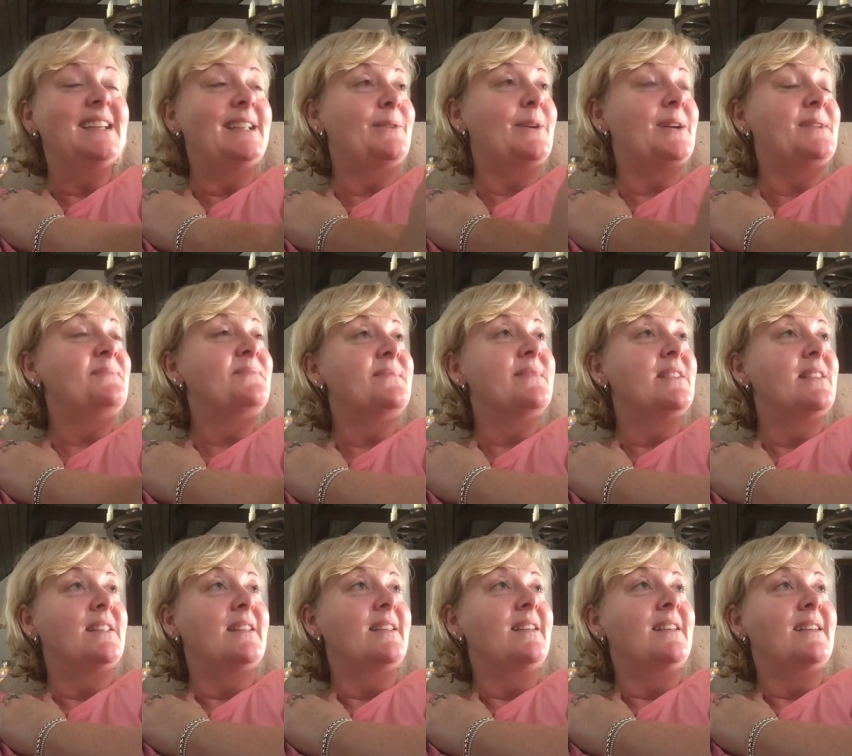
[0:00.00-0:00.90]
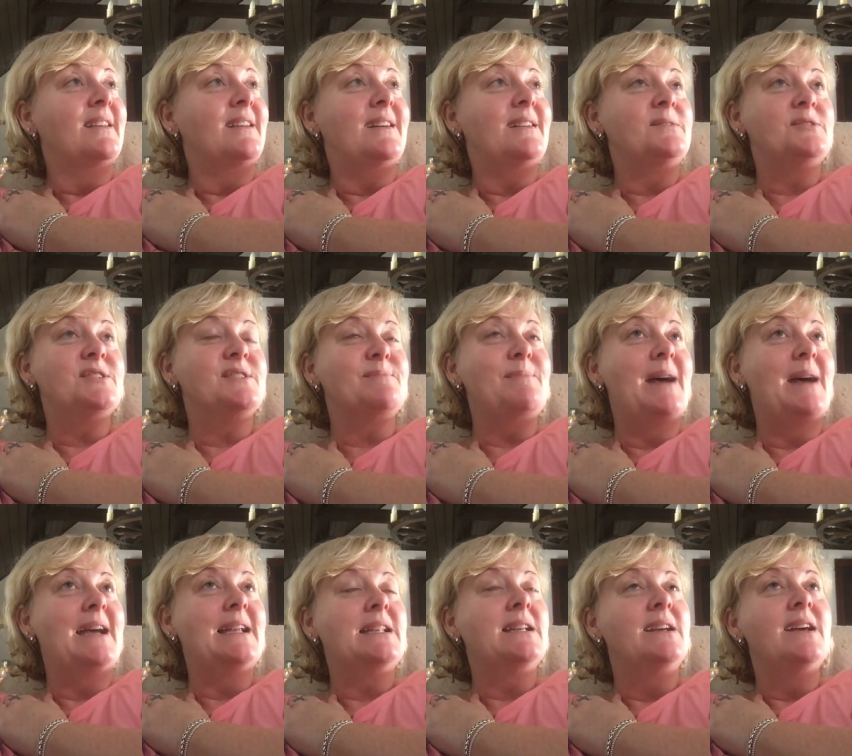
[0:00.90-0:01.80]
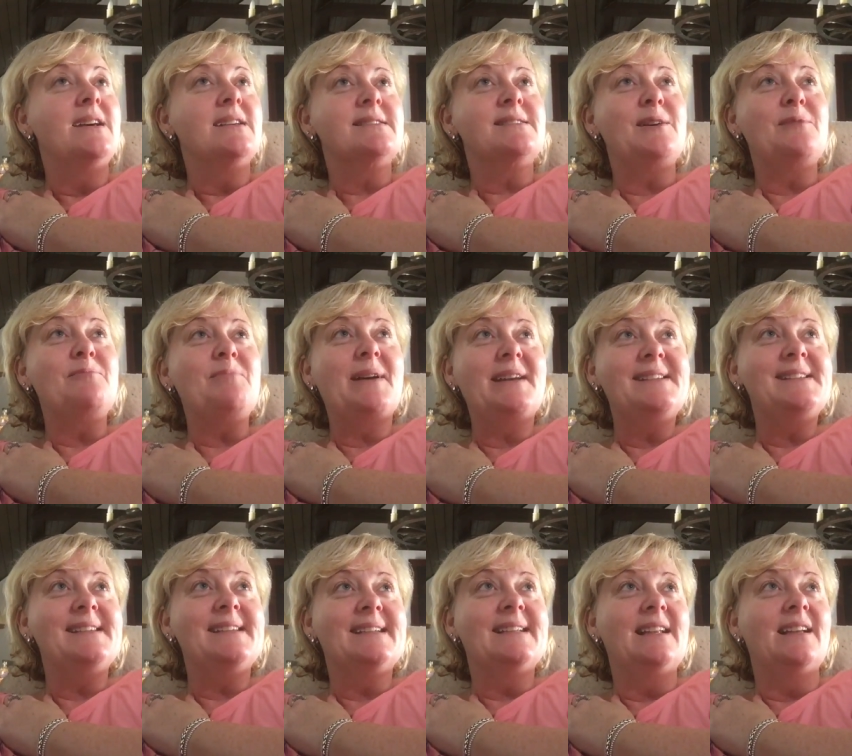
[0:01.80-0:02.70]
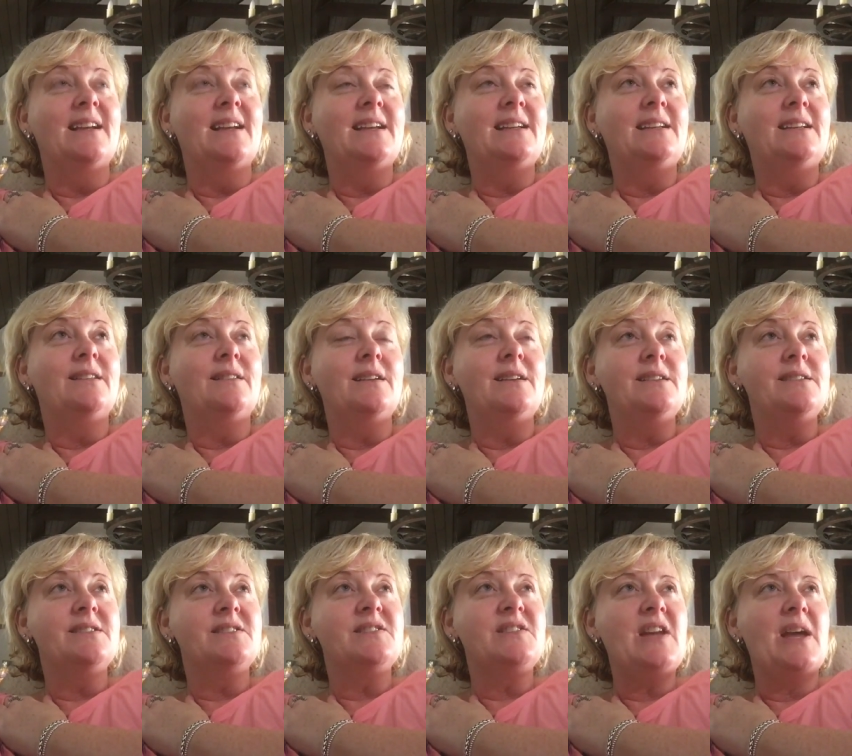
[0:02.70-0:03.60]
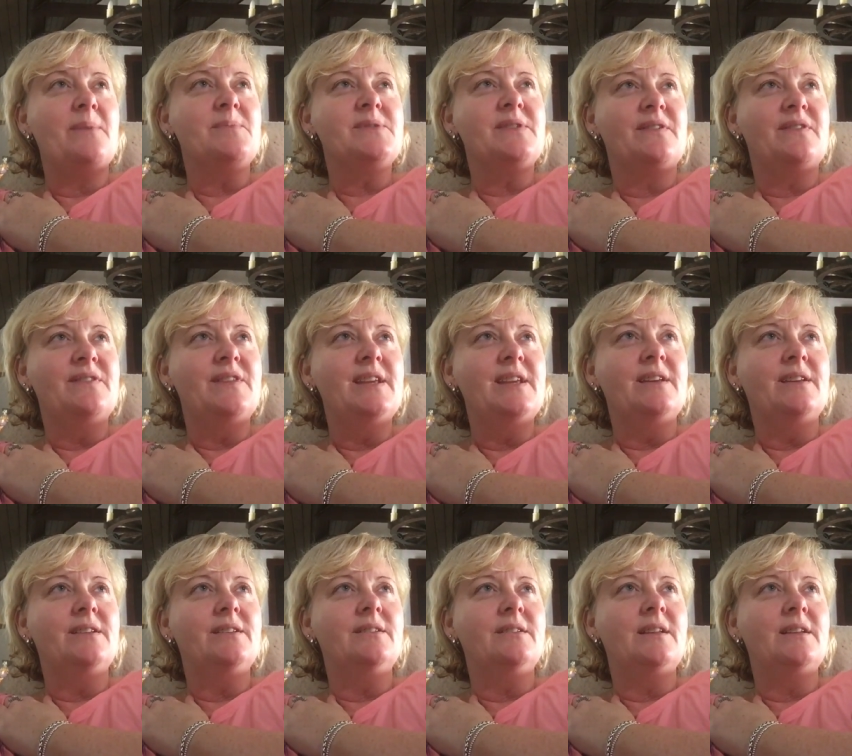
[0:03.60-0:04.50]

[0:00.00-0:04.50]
I'm just mad. So basically, these steps, I think,